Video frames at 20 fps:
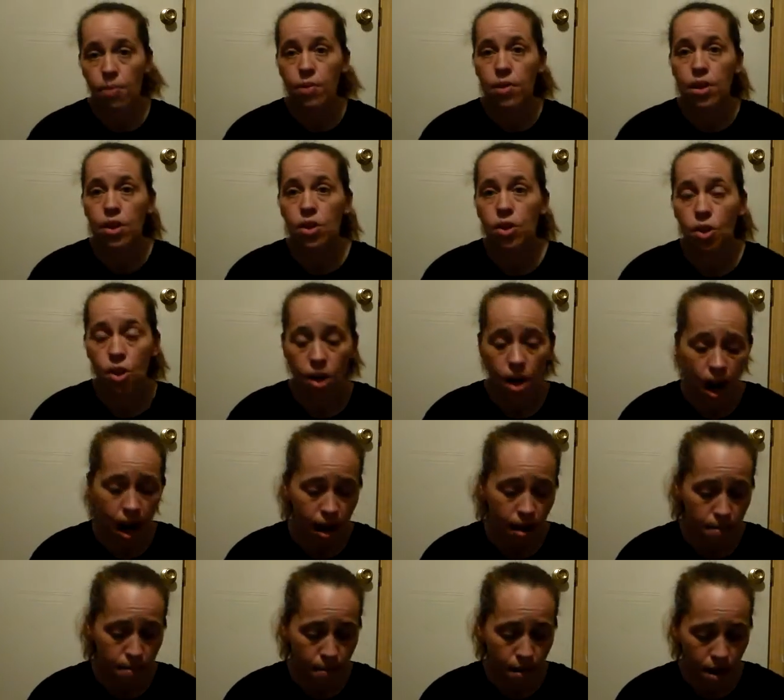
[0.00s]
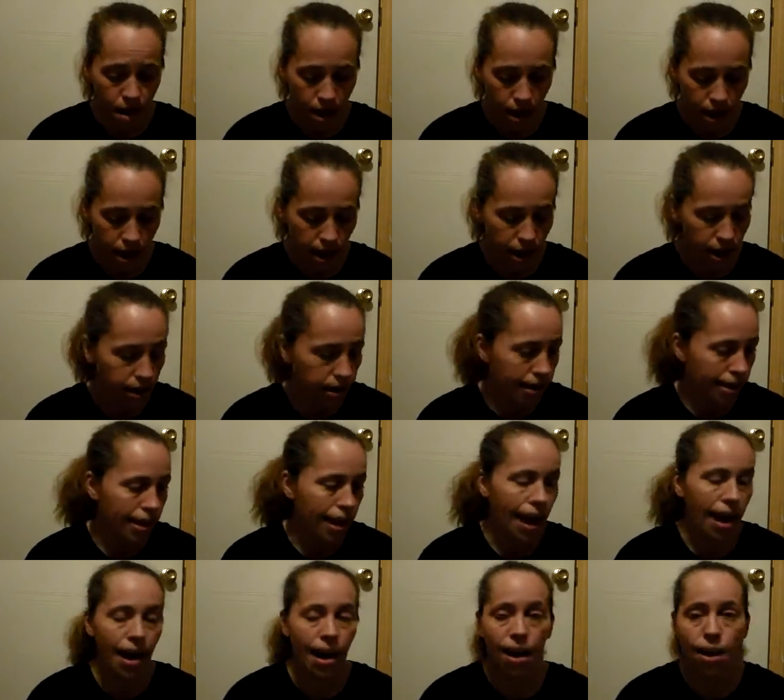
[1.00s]
that one is good. Um, it,
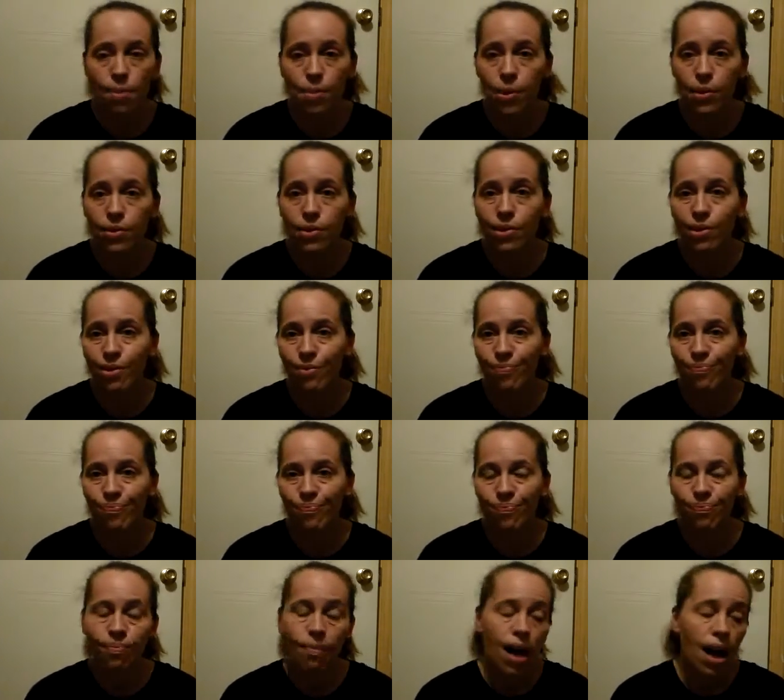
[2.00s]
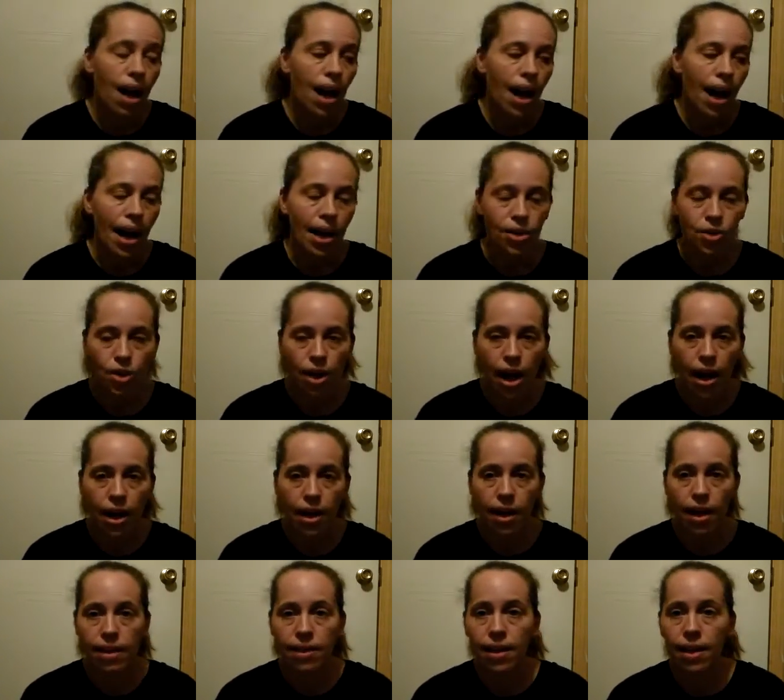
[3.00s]
I almost, I
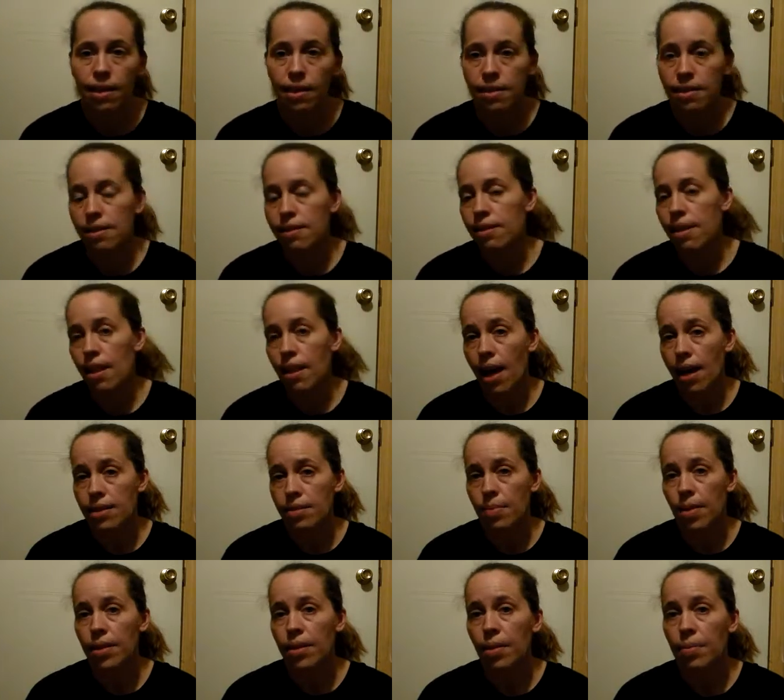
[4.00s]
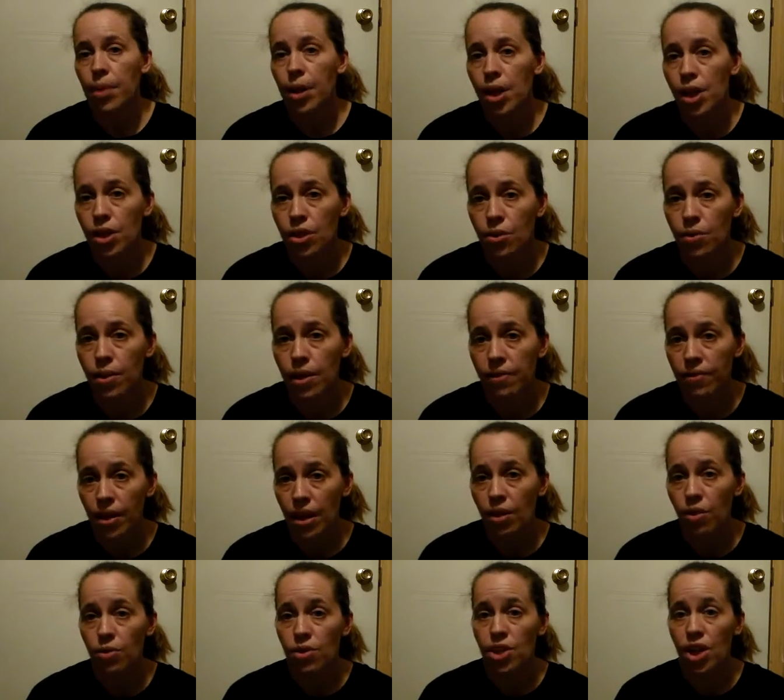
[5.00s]
try it. I think this is the last month I'm going to do
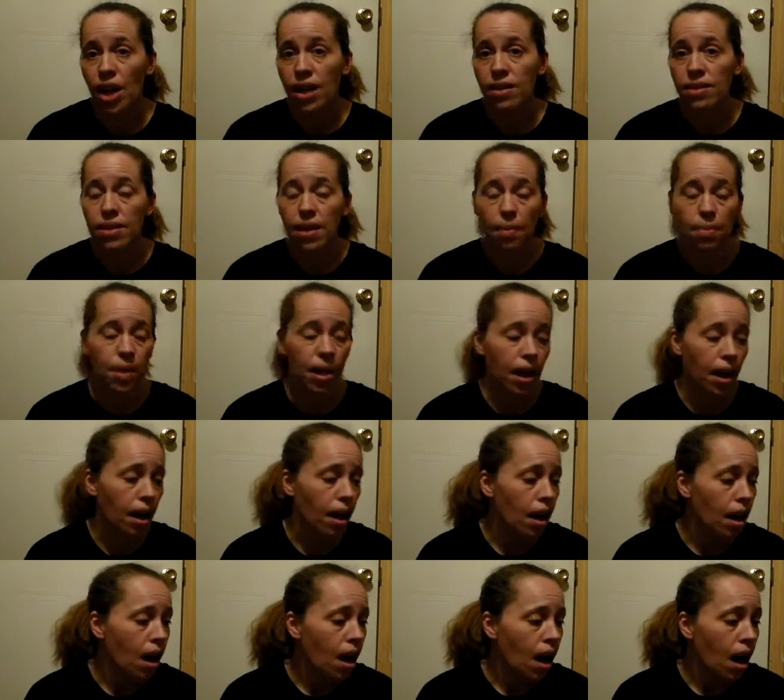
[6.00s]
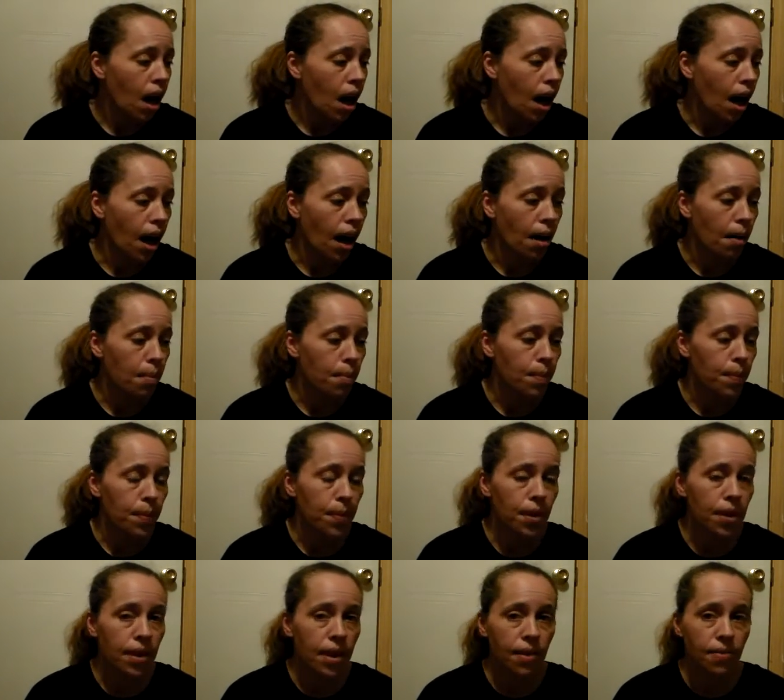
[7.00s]
it if they don't change something.
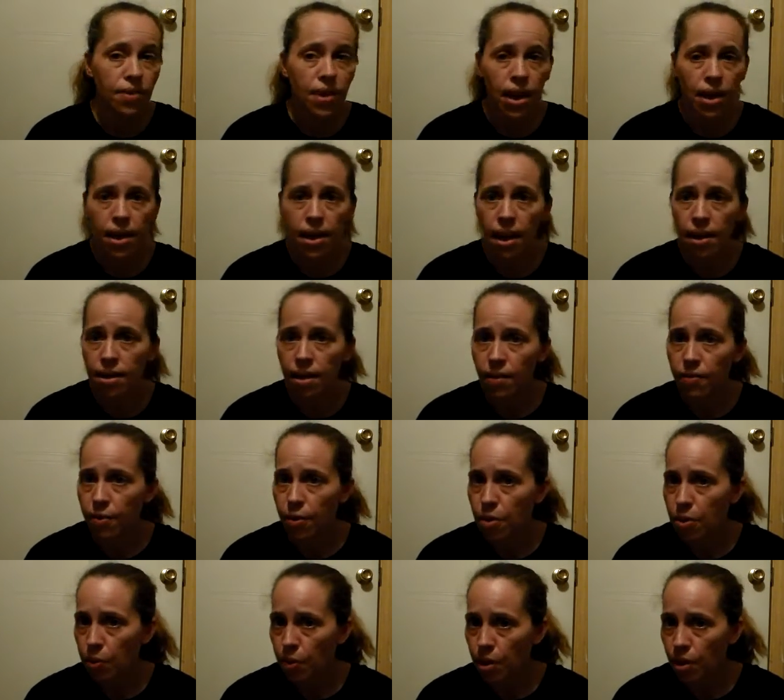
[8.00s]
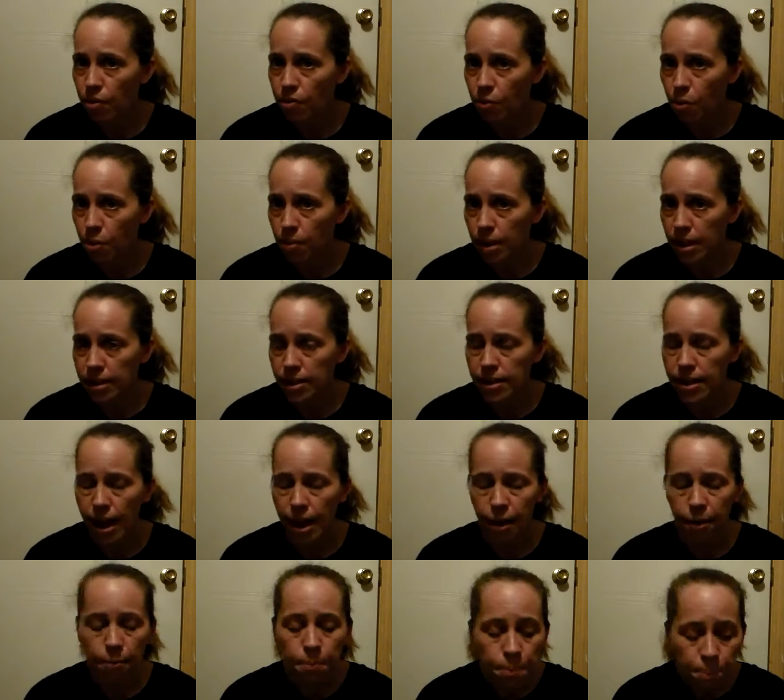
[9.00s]
Um, they've done it, I think, for three or four
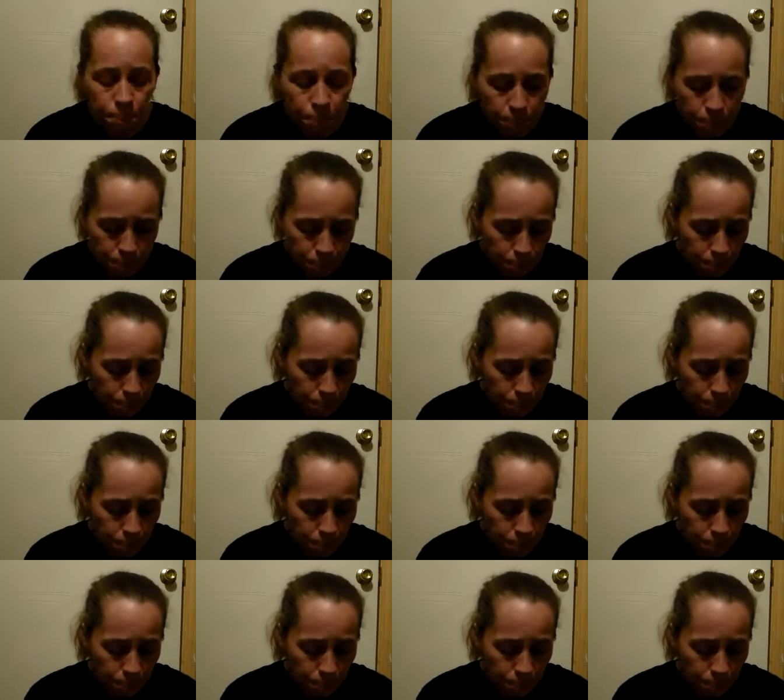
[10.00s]
months now.